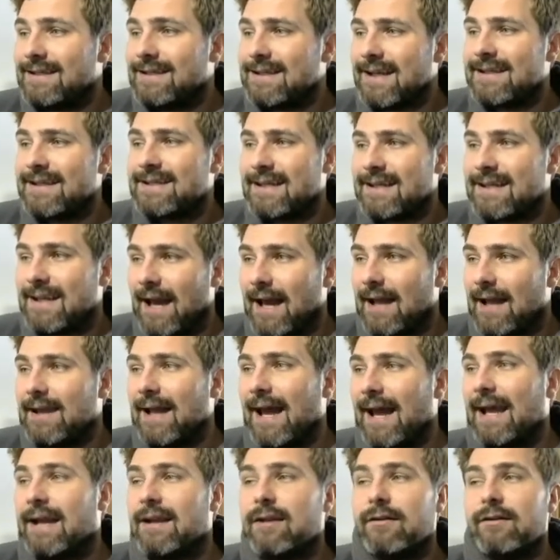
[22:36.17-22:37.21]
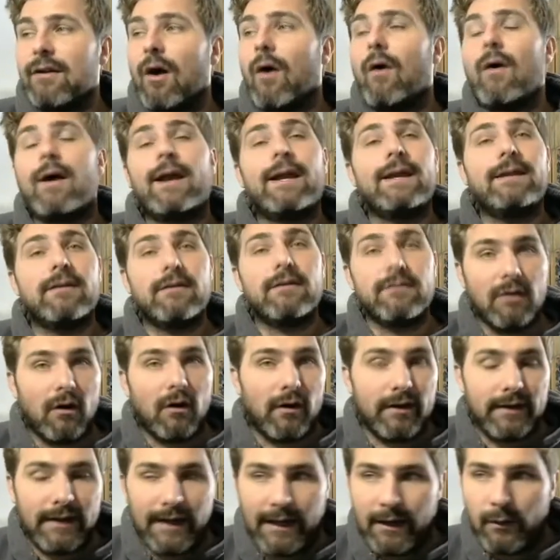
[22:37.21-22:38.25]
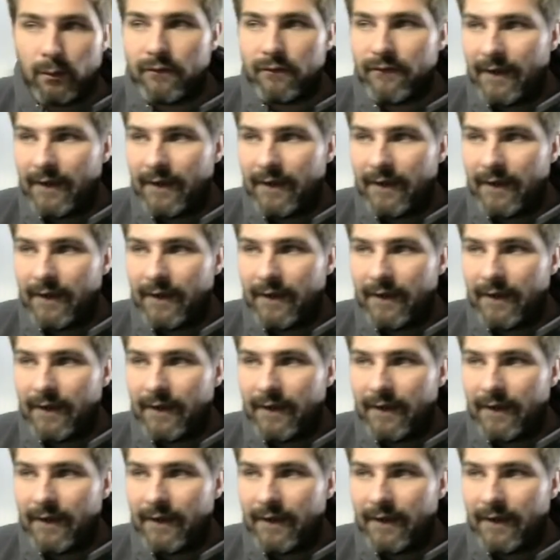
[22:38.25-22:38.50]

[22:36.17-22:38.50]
is again a 9/9 out with